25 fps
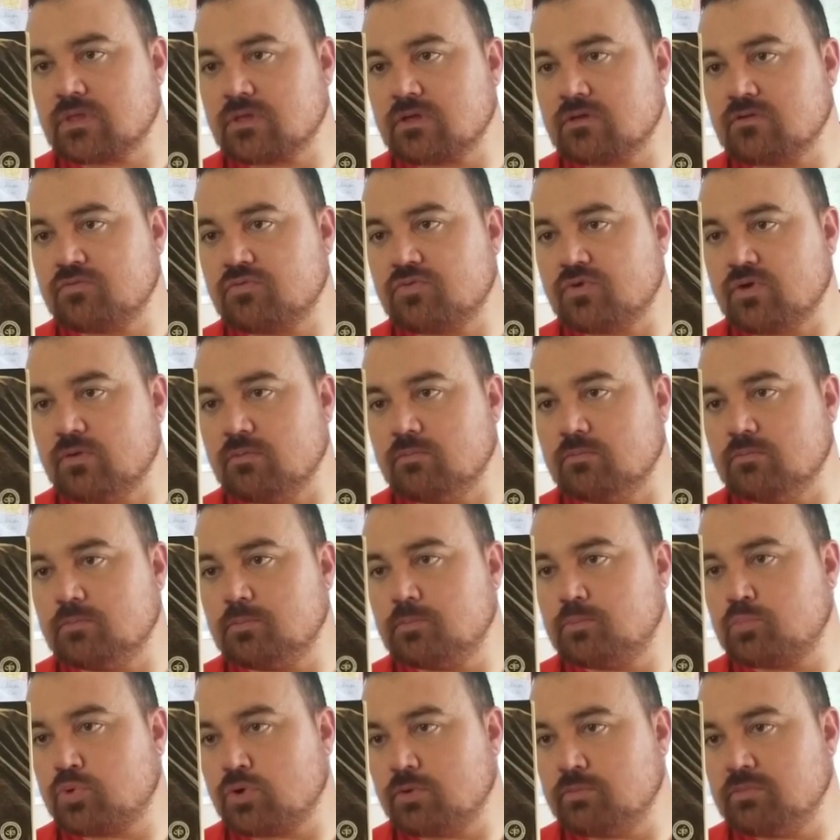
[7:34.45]
from
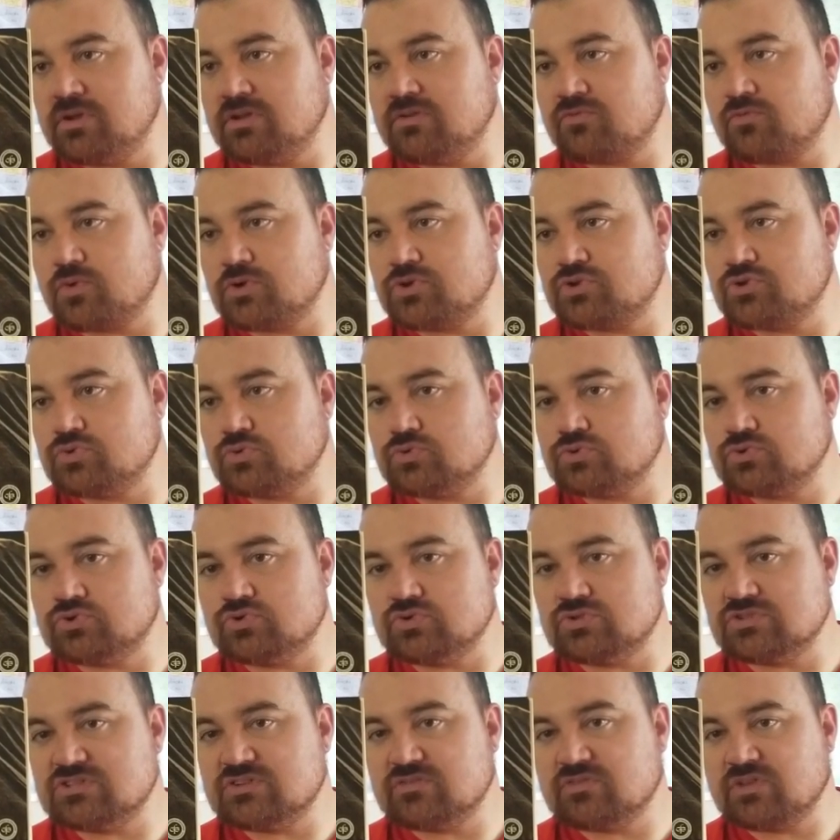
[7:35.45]
primitive ritual
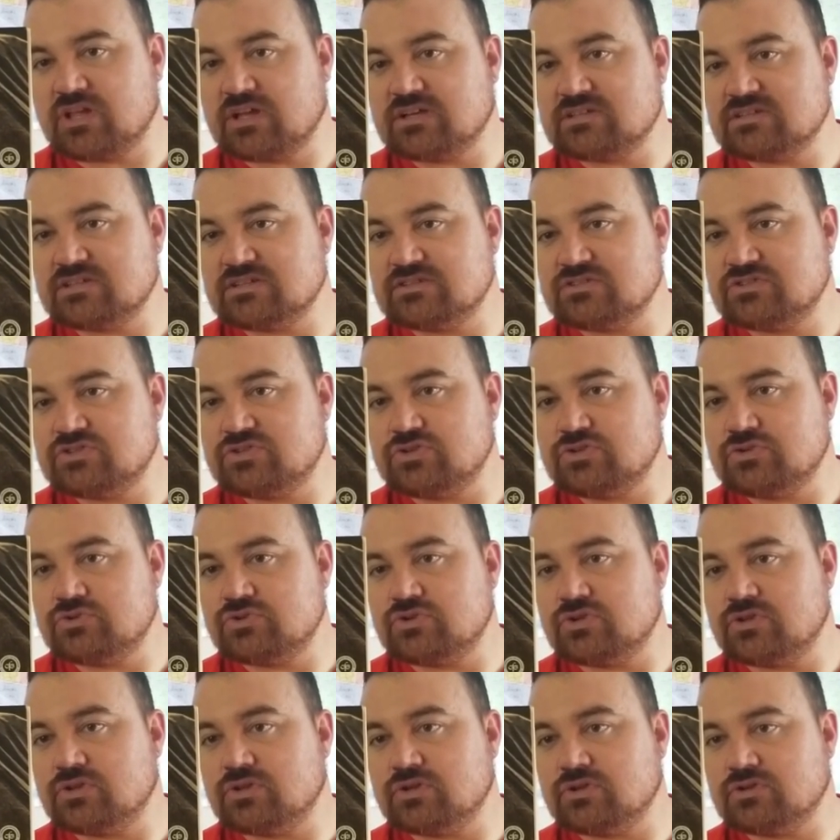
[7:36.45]
to civilized
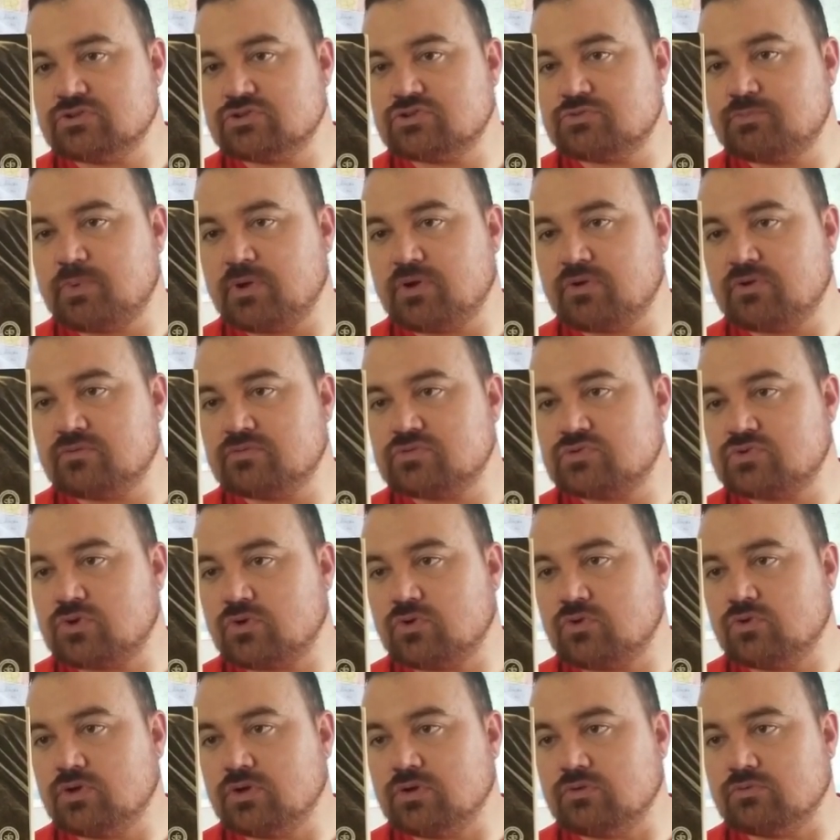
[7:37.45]
institution, their spirit of
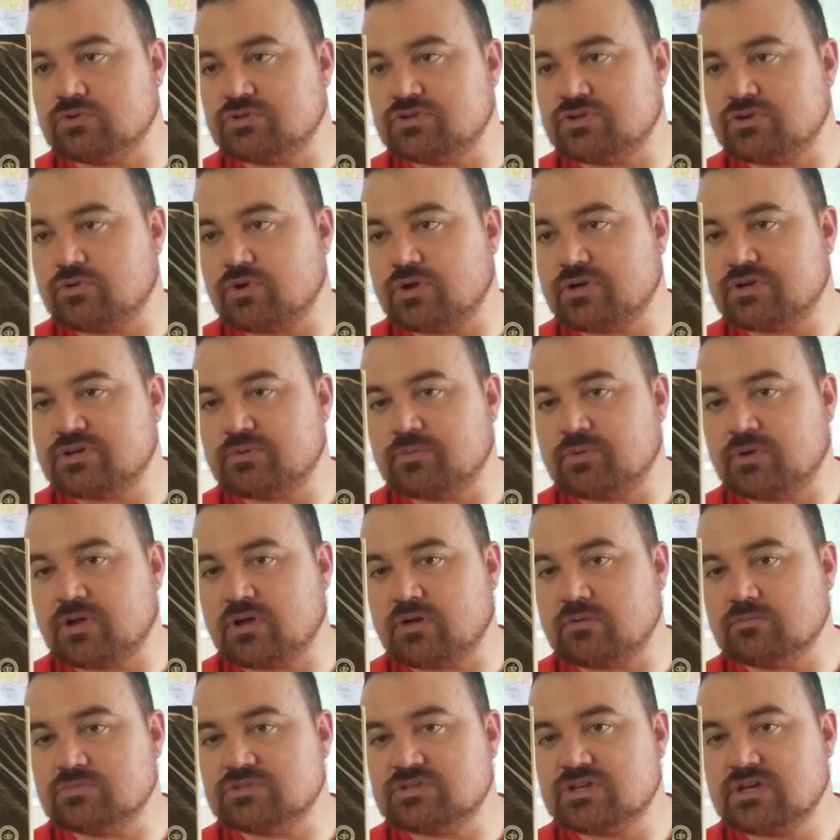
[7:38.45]
struggle and regeneration
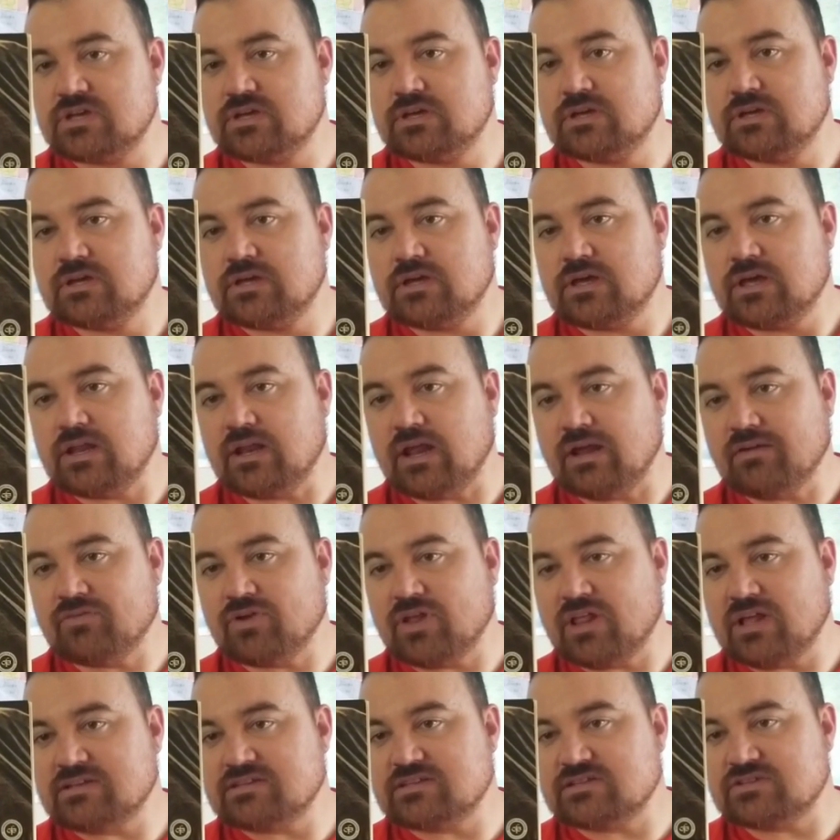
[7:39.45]
becomes an
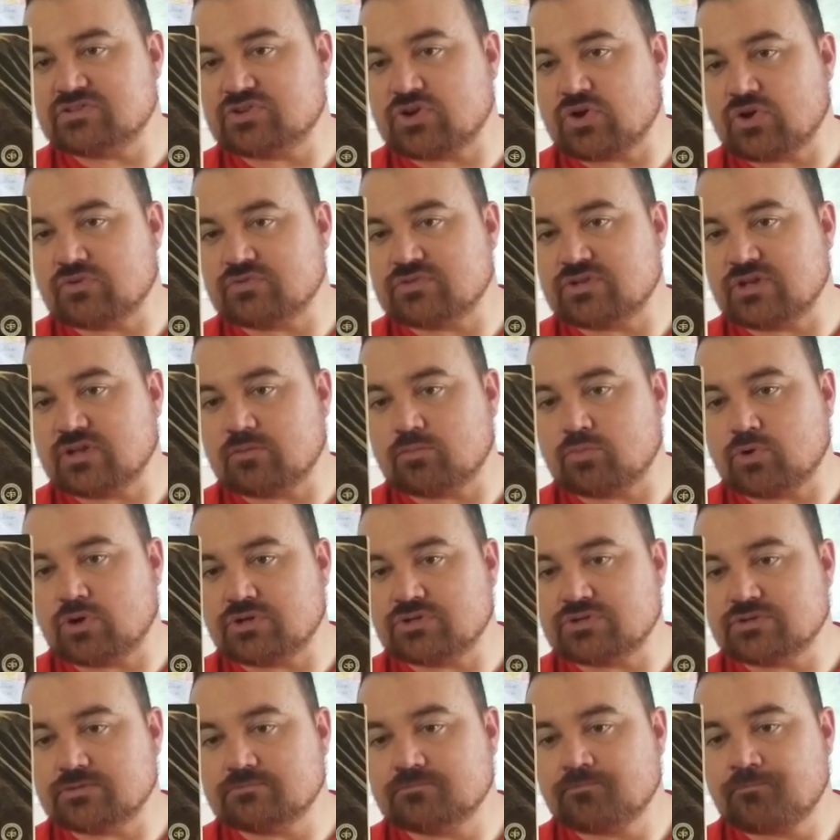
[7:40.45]
everlasting song of
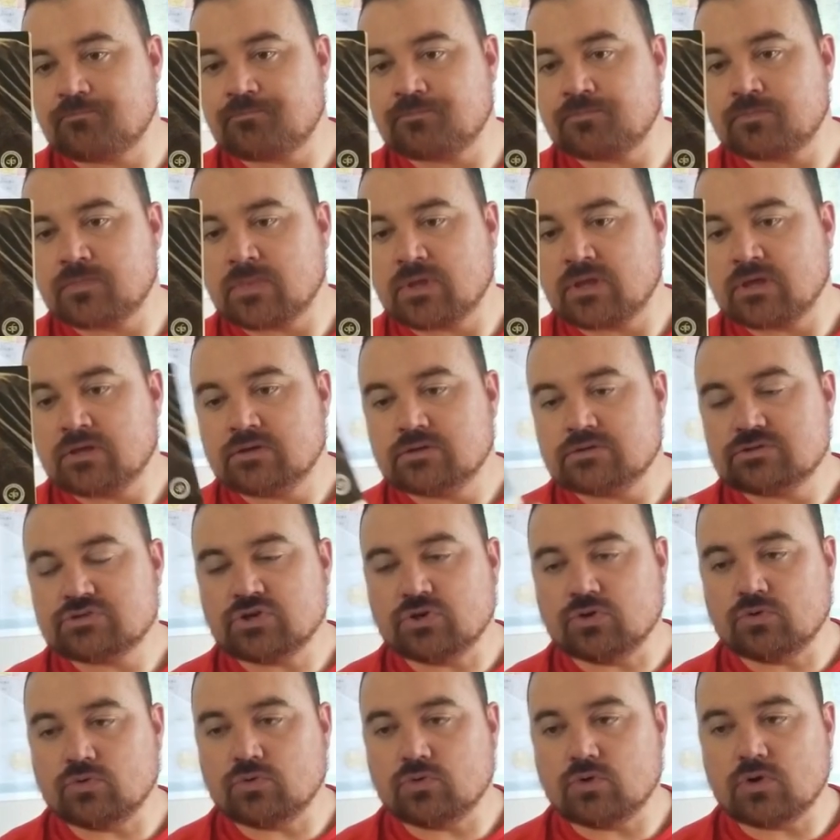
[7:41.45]
celebration.
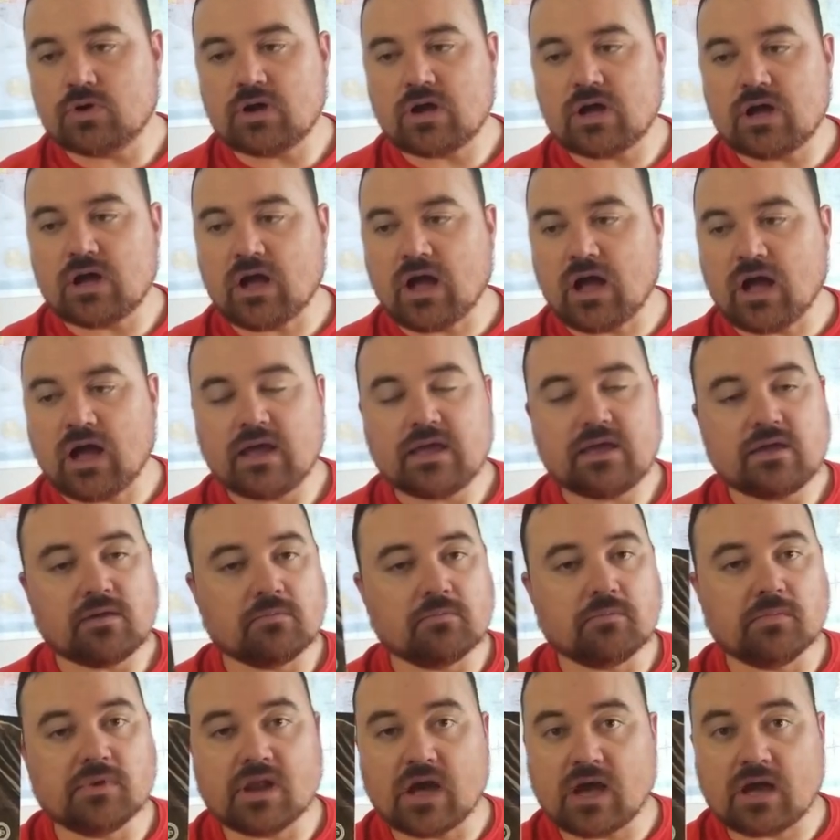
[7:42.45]
So I
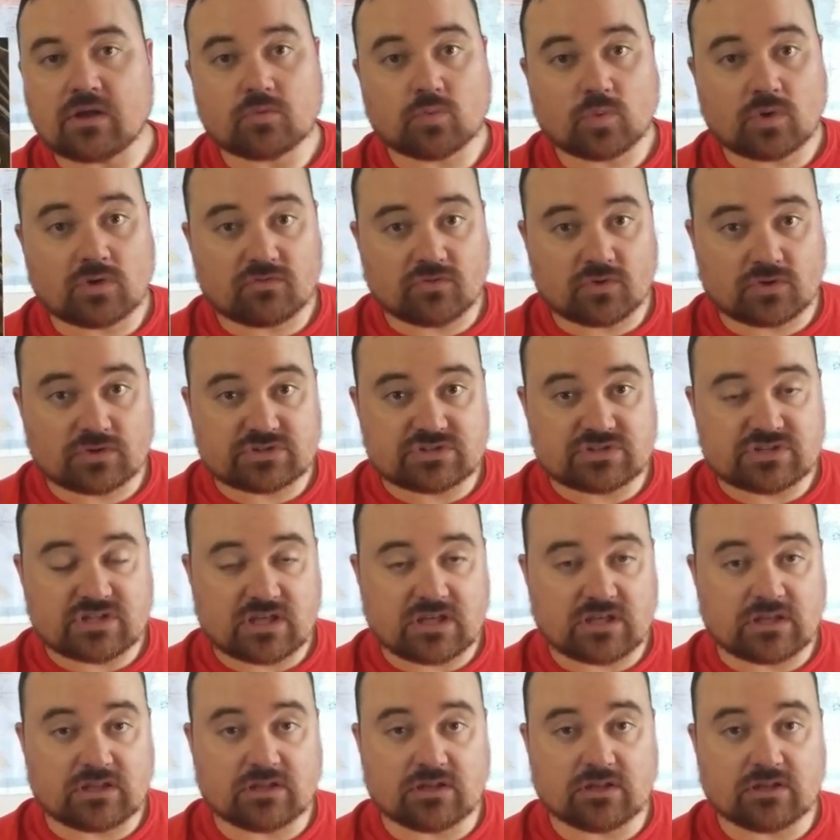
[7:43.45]
am not well versed
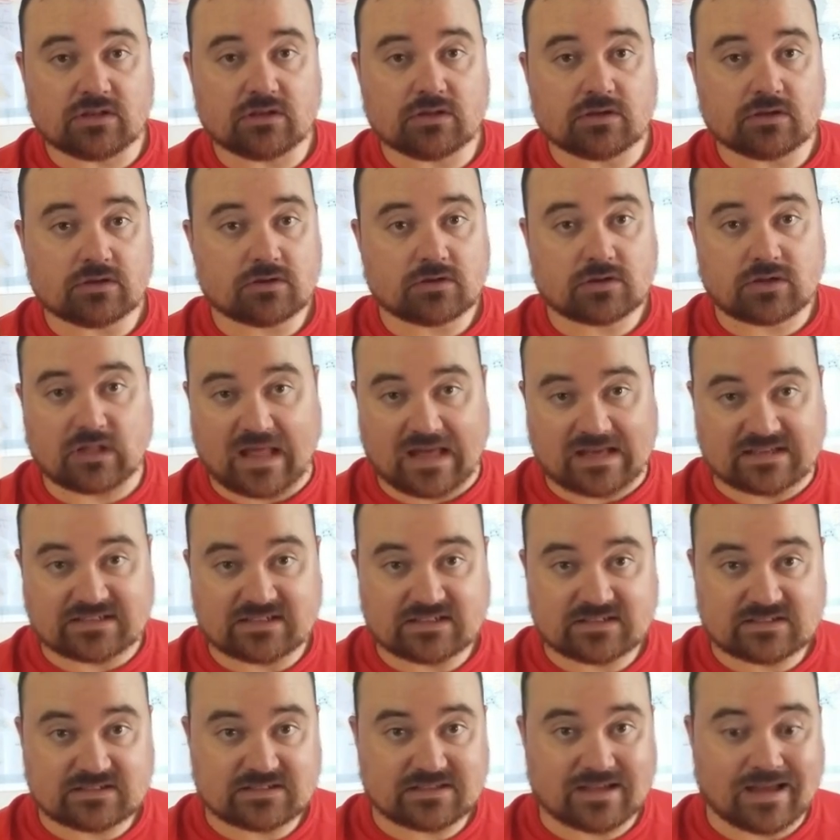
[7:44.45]
in
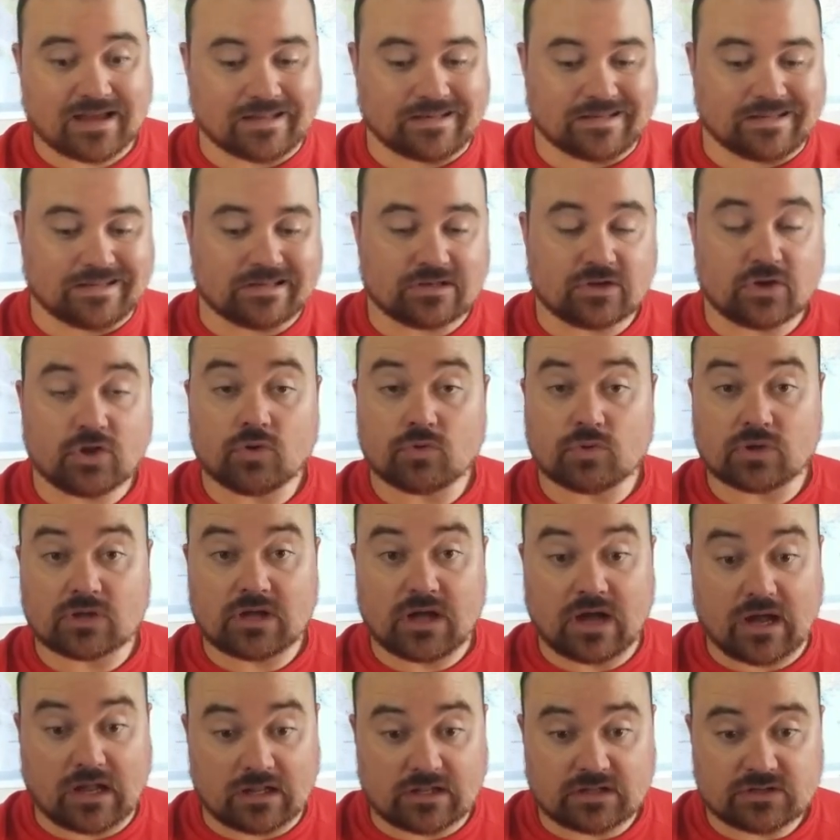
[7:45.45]
classics. I didn't go to
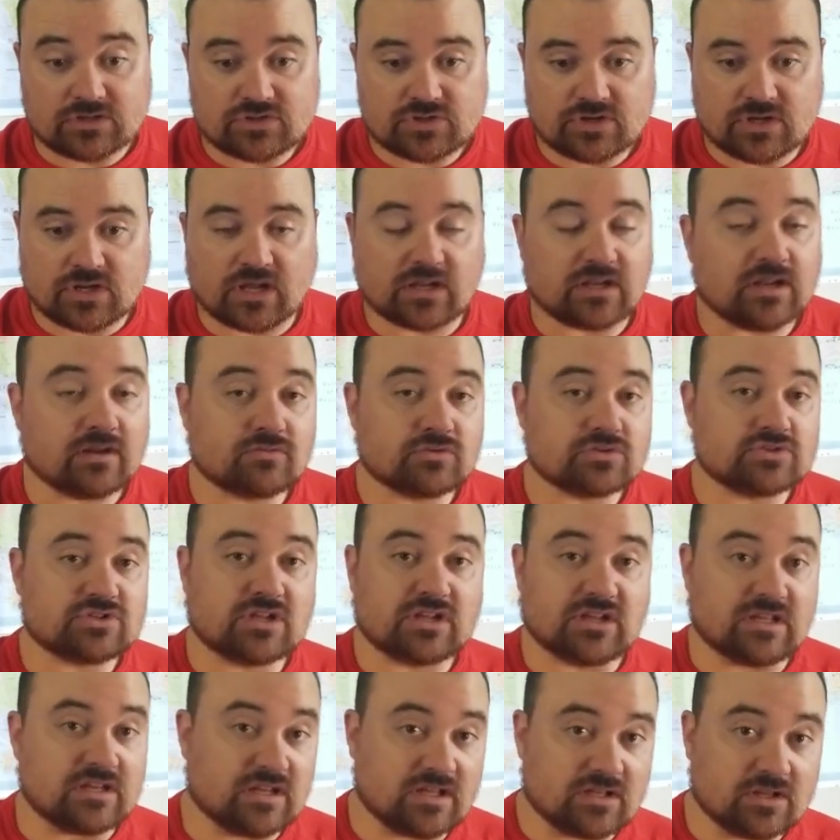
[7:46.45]
college and I never
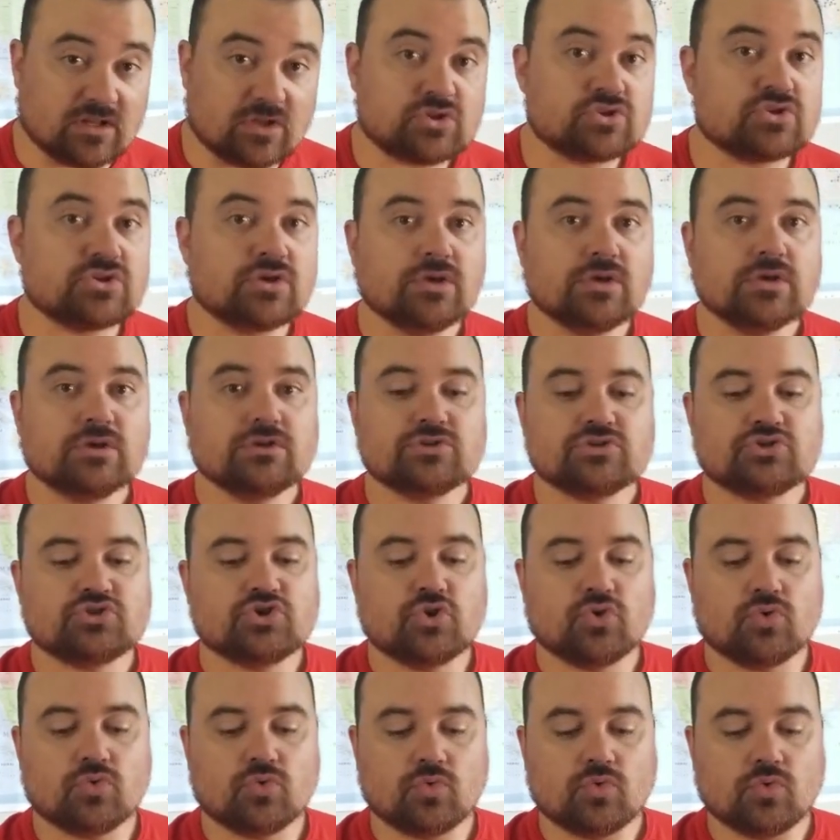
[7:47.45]
studied English,
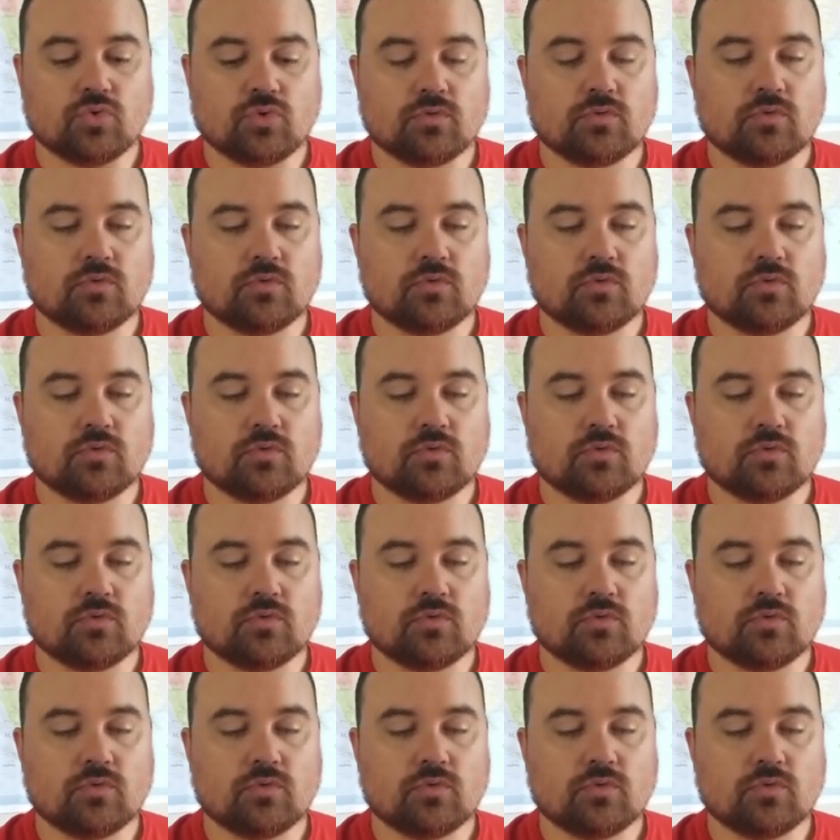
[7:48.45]
so